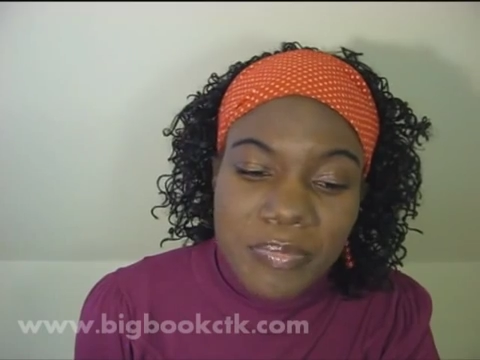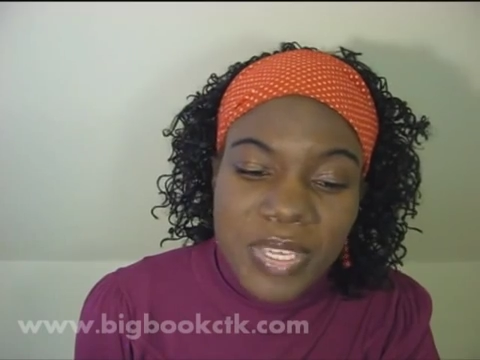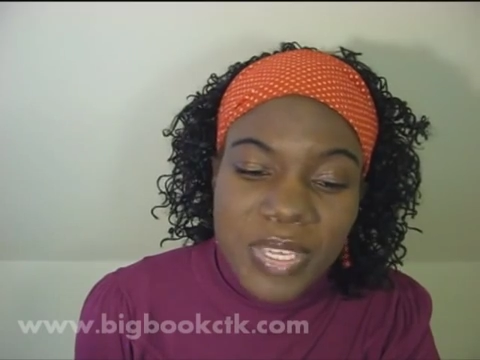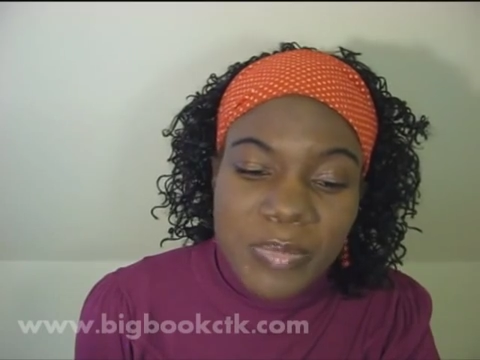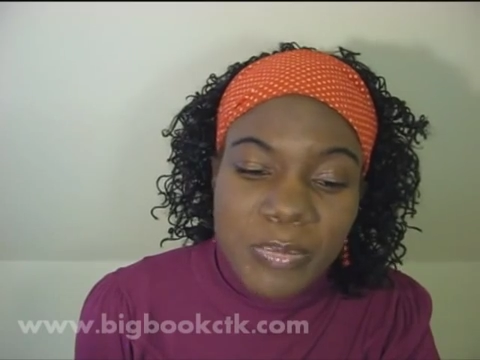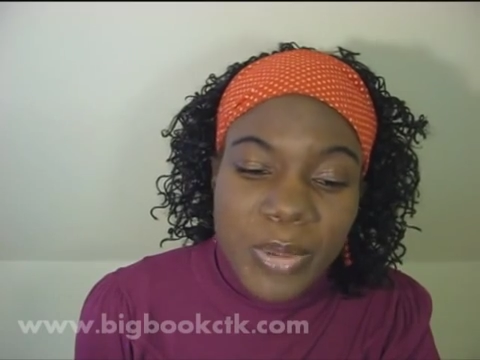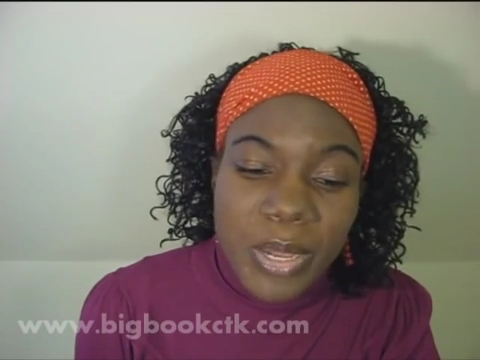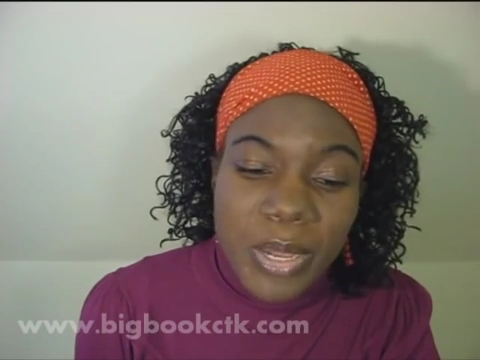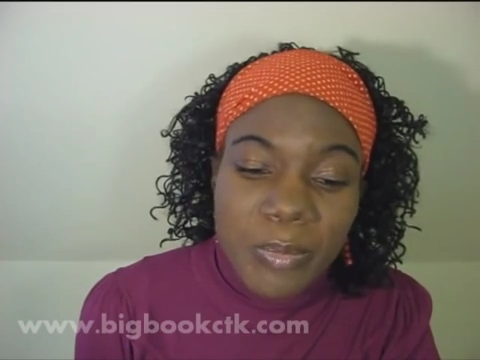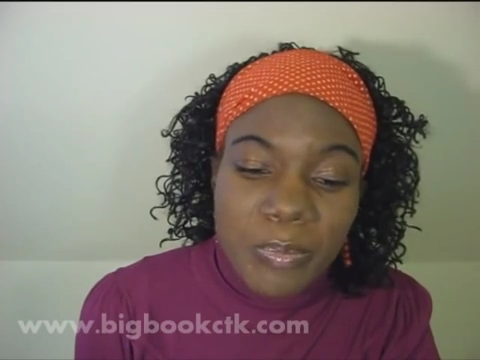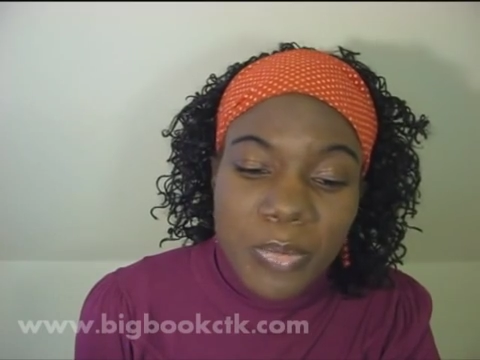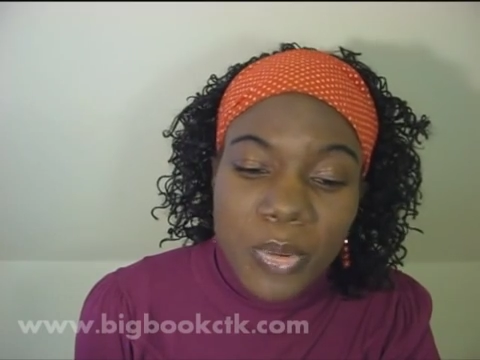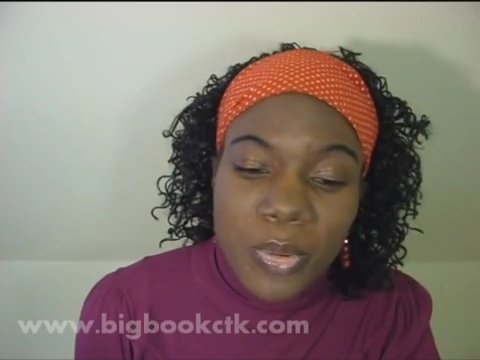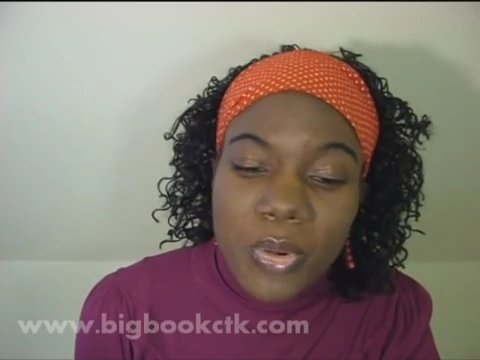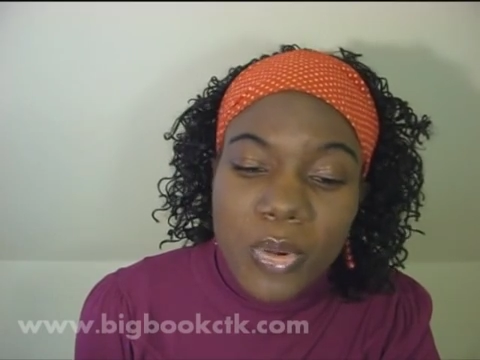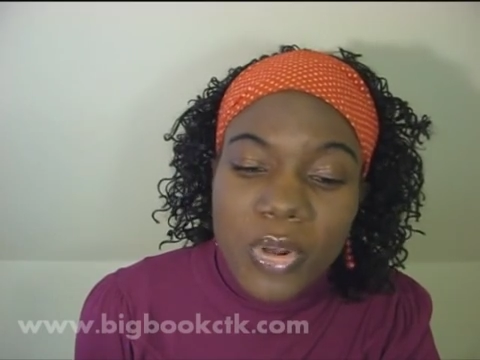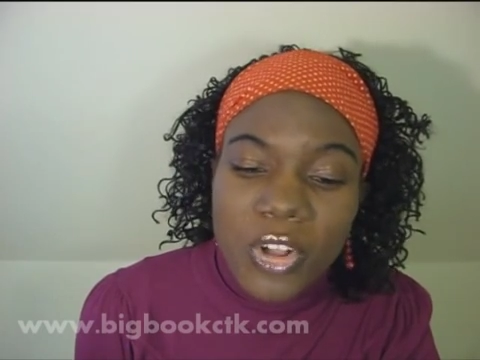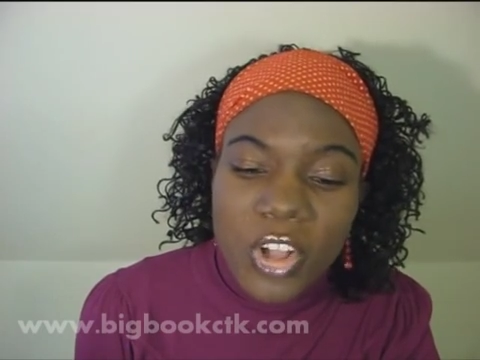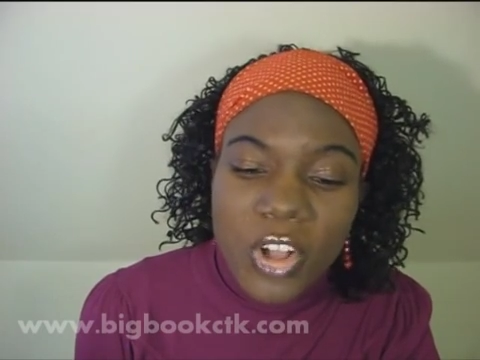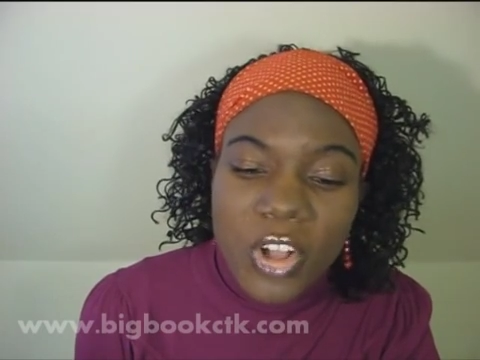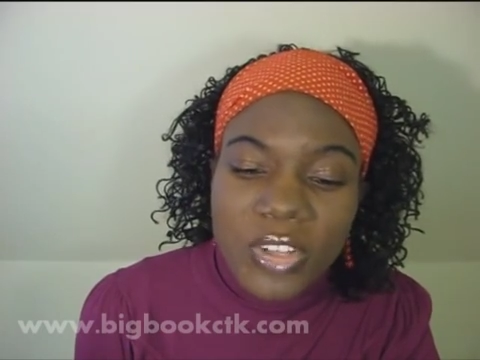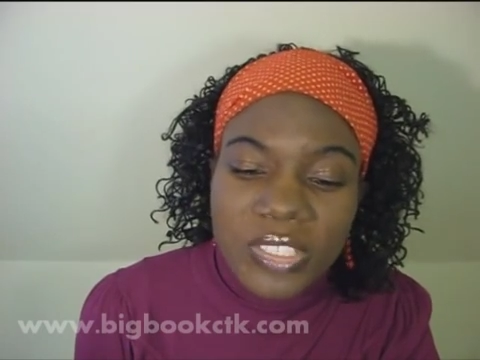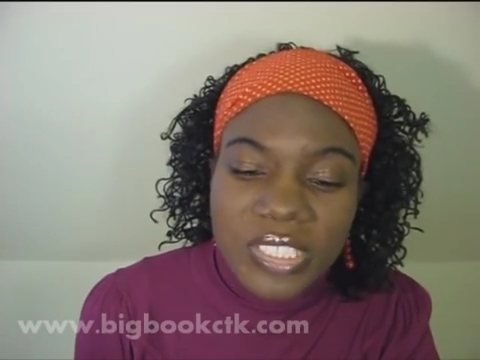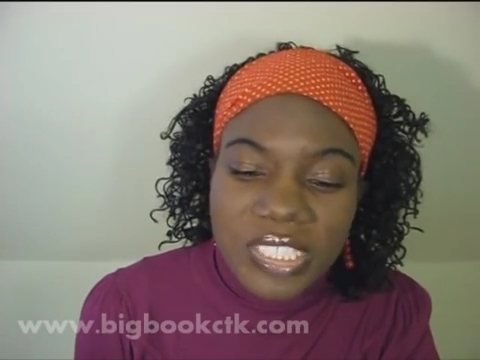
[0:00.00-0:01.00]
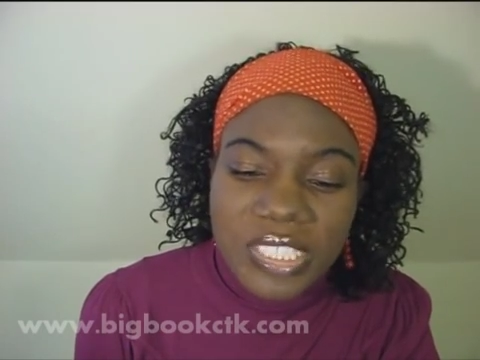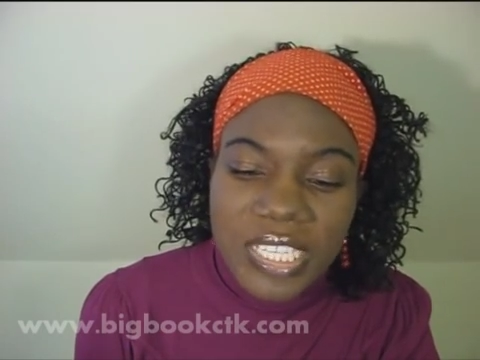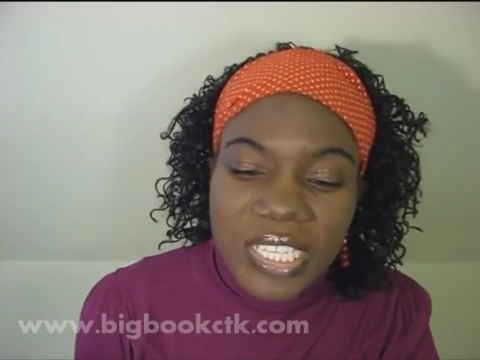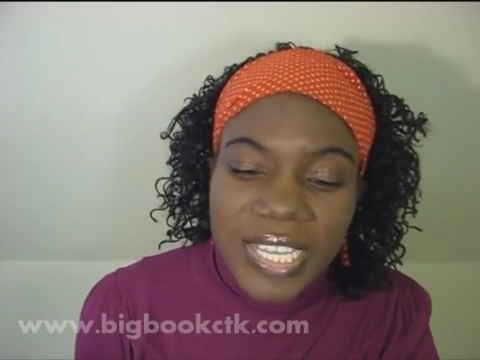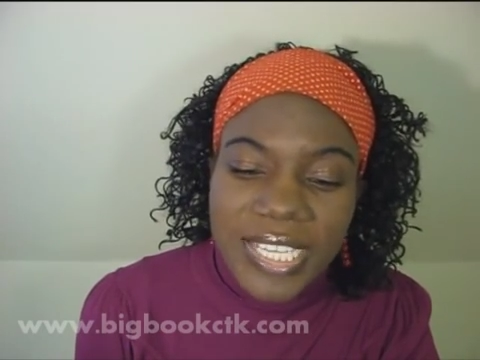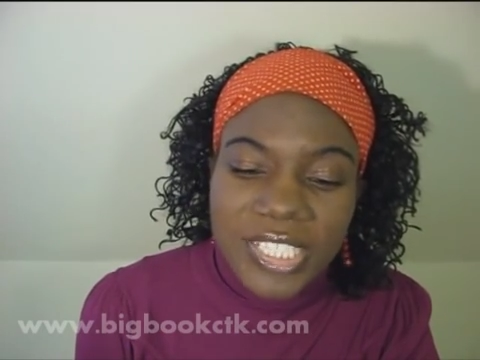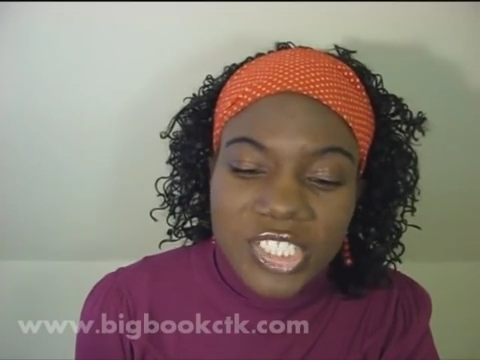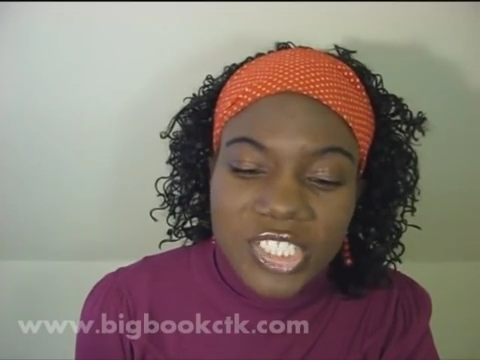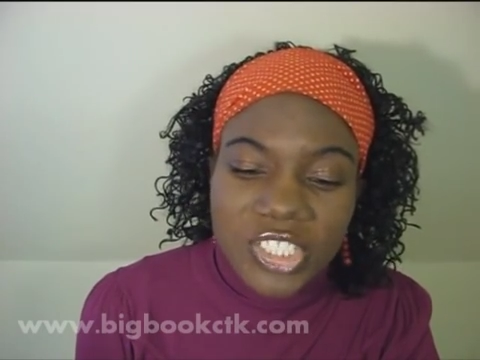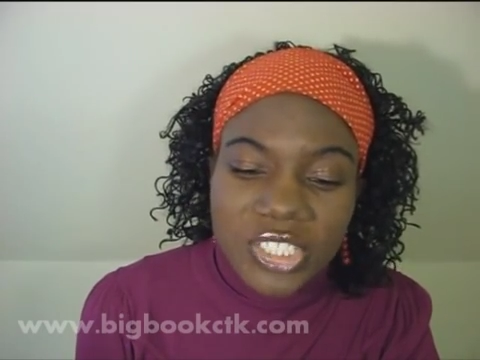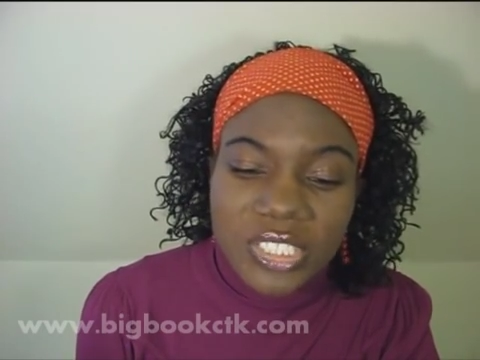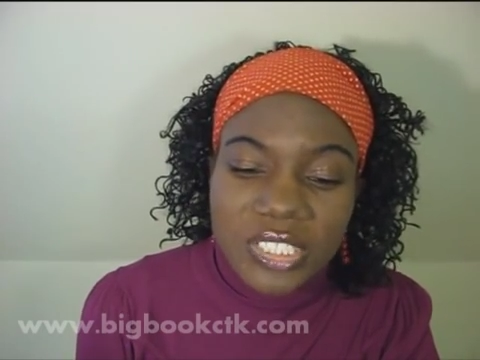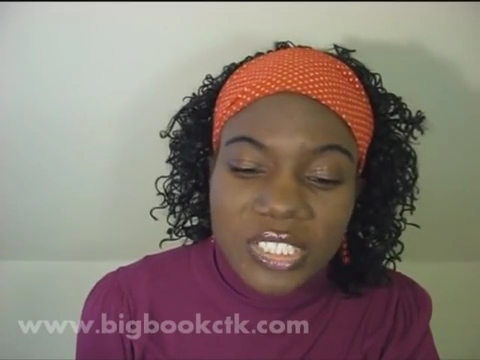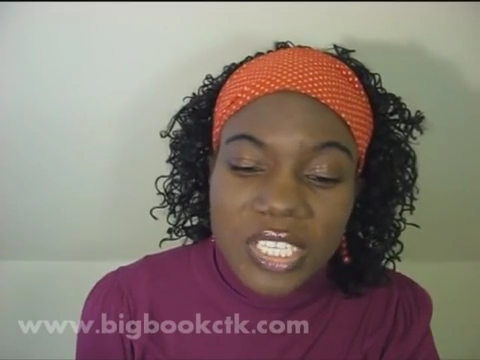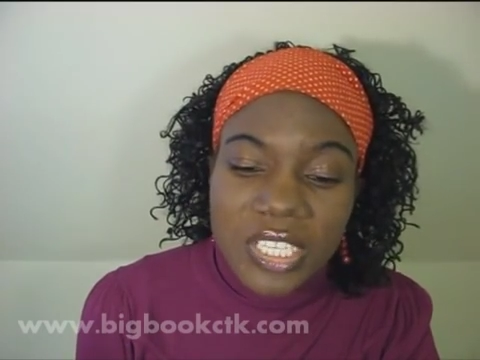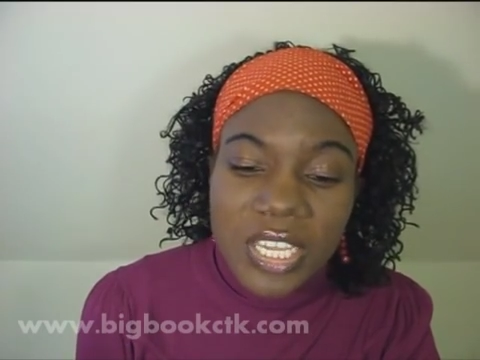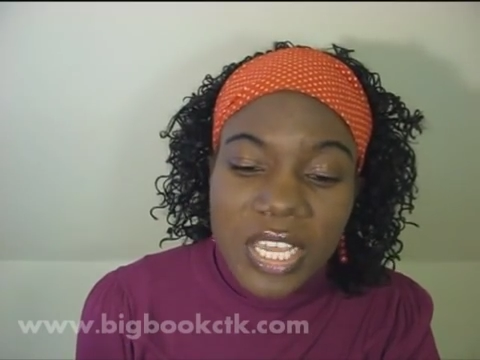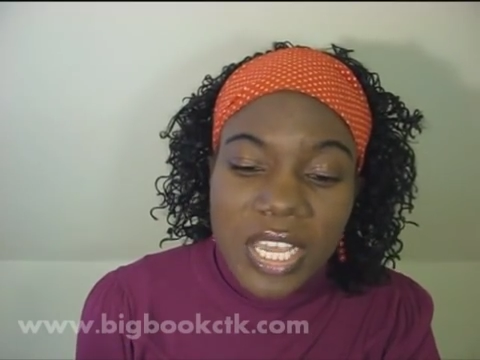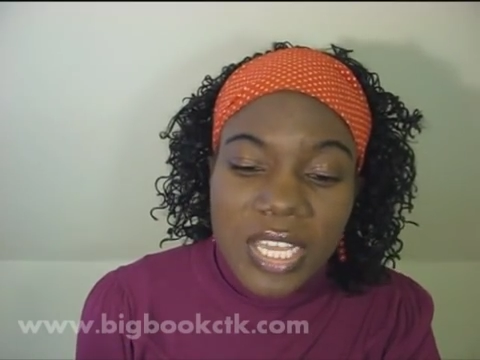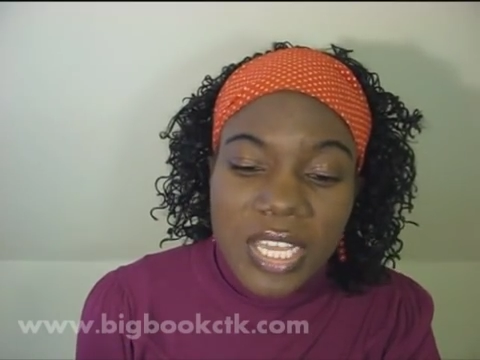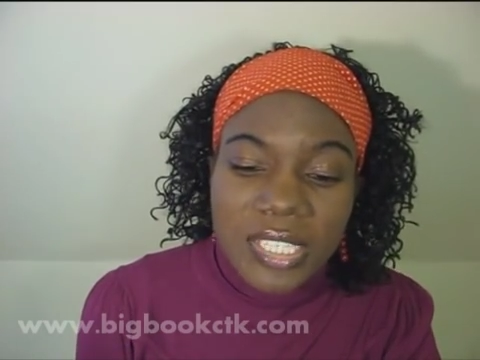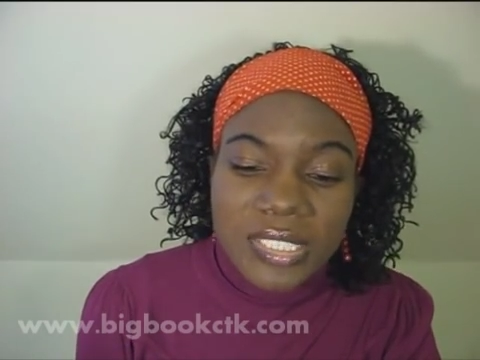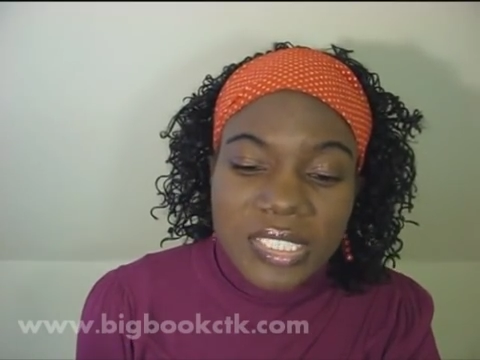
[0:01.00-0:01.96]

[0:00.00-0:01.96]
be but poor consolation